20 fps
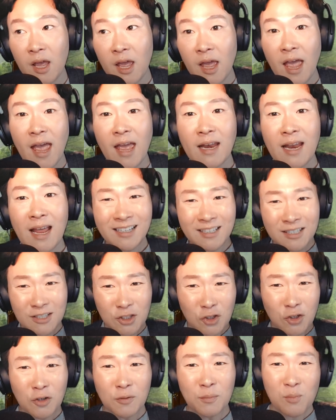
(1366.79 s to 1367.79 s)
And at a
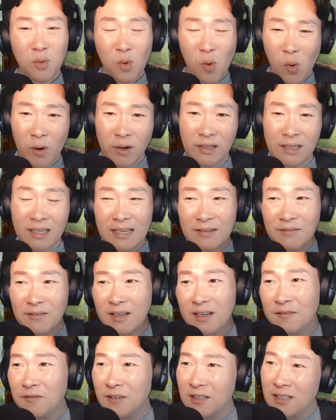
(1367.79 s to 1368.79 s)
certain point, even
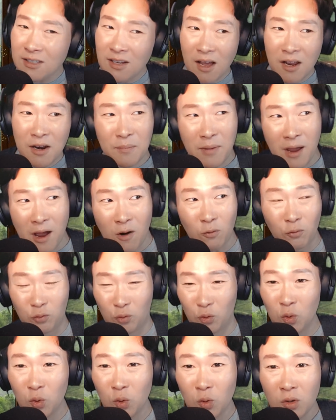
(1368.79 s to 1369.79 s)
if it's not about
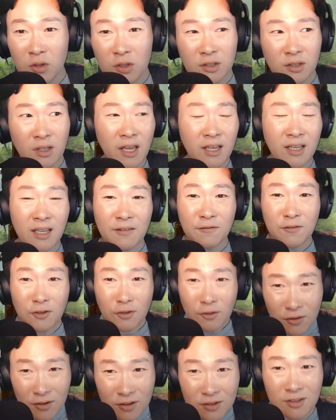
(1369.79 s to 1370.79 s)
rules, like if you're
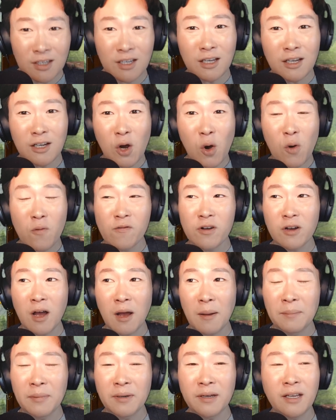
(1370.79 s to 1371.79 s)
the CEO of a
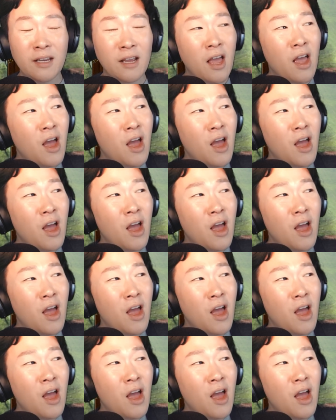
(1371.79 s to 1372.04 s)
company,